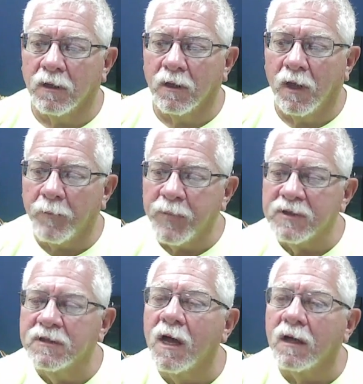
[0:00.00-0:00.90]
Up
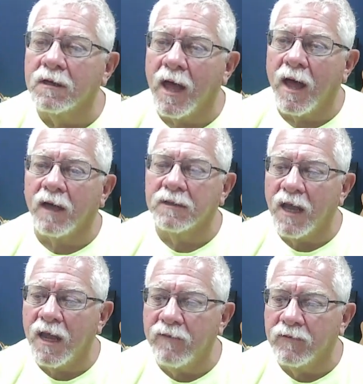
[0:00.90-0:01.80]
until now,
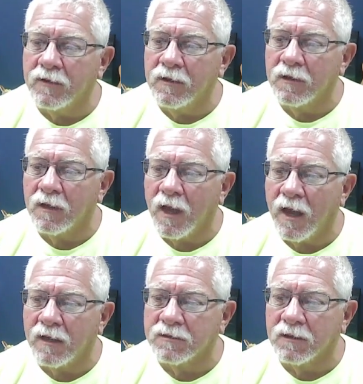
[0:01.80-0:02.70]
David
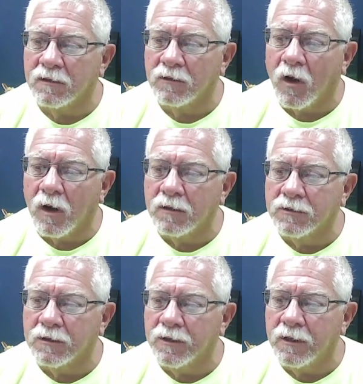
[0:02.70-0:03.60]
has
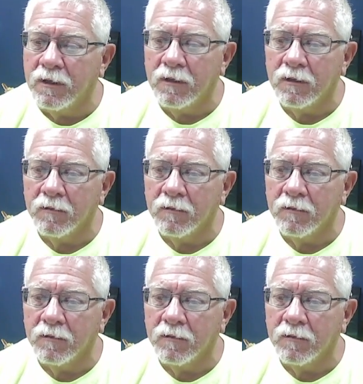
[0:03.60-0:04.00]
largely